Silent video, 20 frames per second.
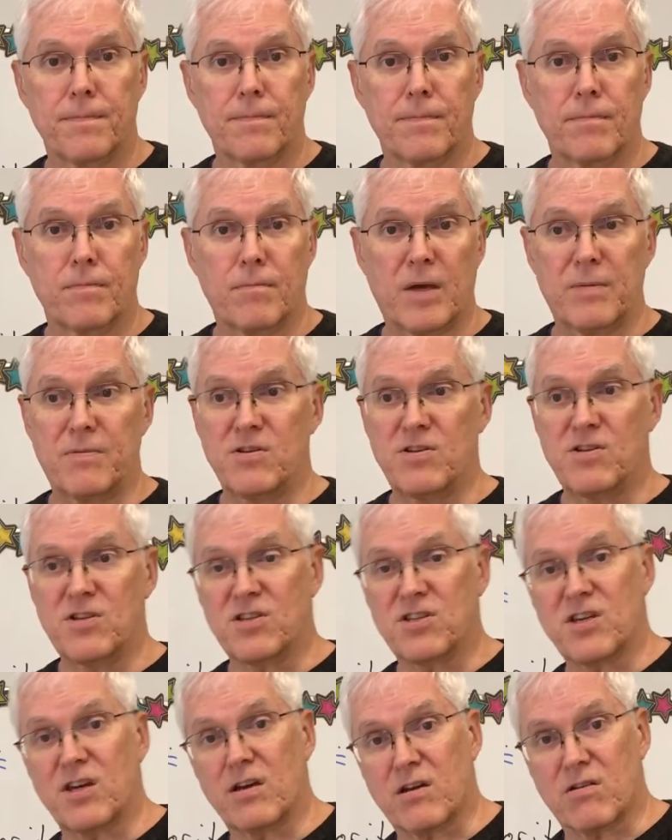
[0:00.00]
Maybe you
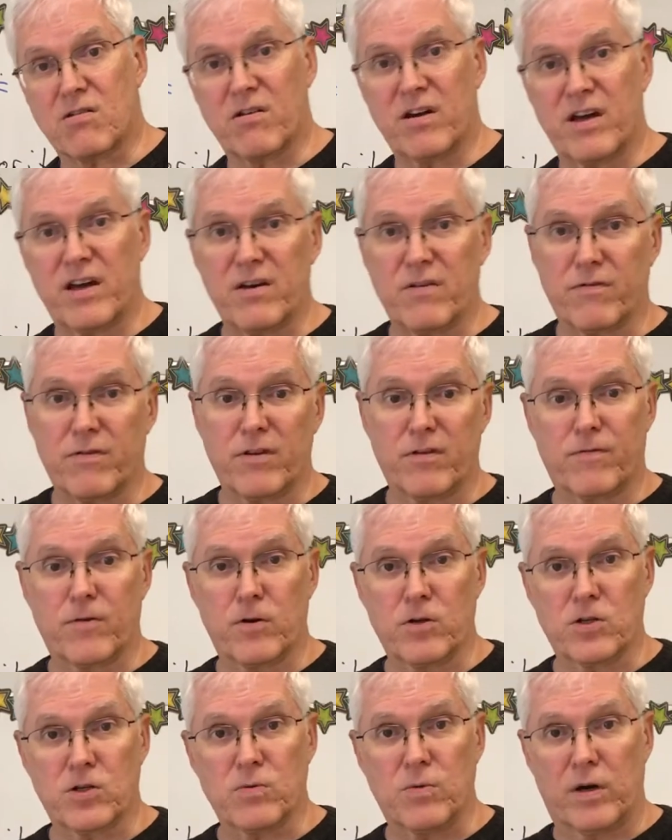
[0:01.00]
just get credit for the
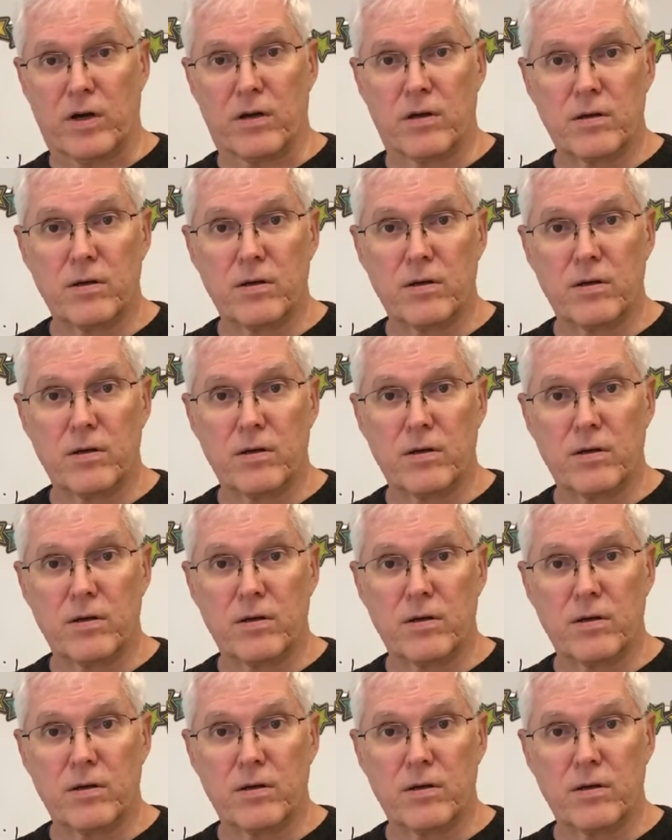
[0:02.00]
first one.